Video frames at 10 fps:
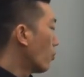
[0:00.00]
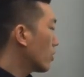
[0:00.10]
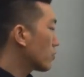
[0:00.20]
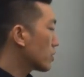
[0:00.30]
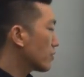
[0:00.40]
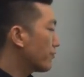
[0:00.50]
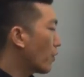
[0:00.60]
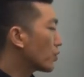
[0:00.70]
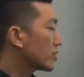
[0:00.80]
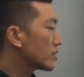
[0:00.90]
what were the
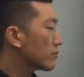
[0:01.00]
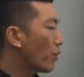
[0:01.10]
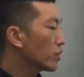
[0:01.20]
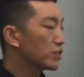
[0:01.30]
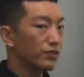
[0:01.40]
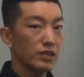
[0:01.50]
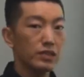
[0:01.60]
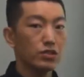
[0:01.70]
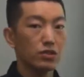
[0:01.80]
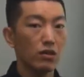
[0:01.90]
focusing points for
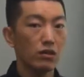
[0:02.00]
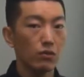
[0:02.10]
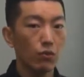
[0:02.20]
each song?